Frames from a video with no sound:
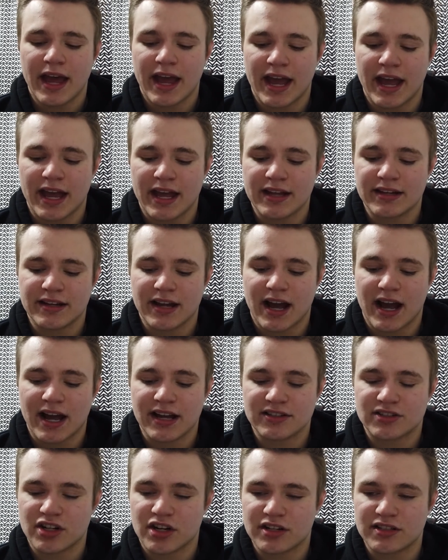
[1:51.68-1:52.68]
And
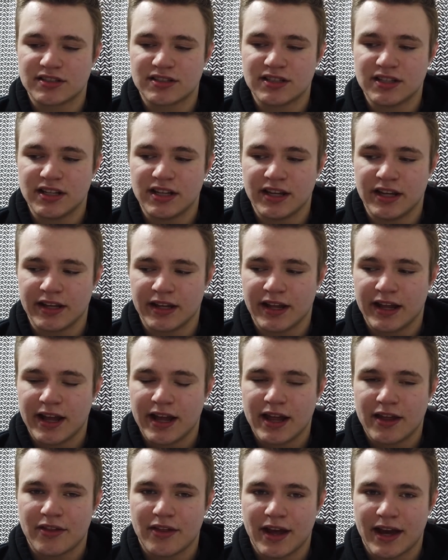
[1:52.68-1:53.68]
I started seeing
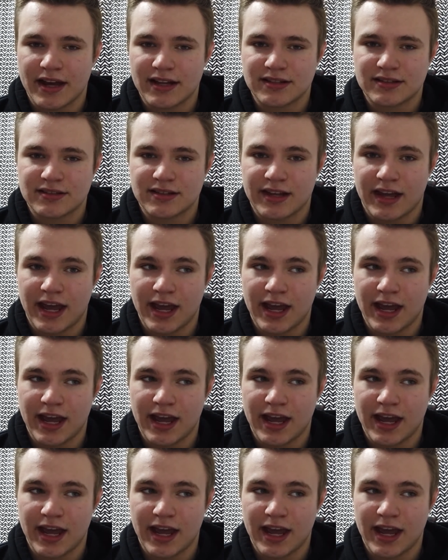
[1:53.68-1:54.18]
that,